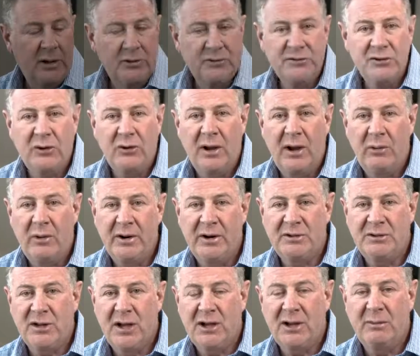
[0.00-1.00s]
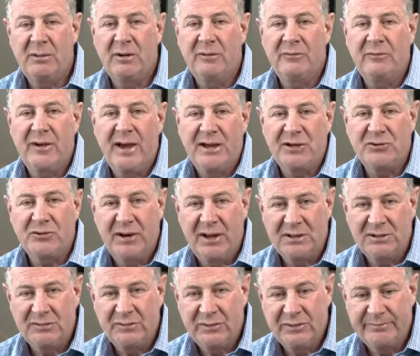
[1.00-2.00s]
So I want to talk about fat
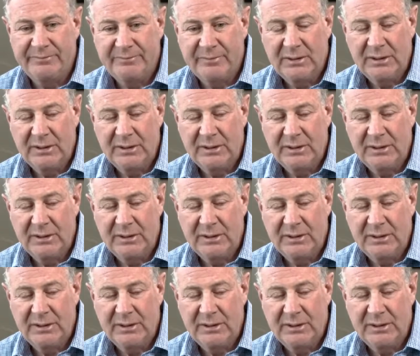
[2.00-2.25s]
transfer.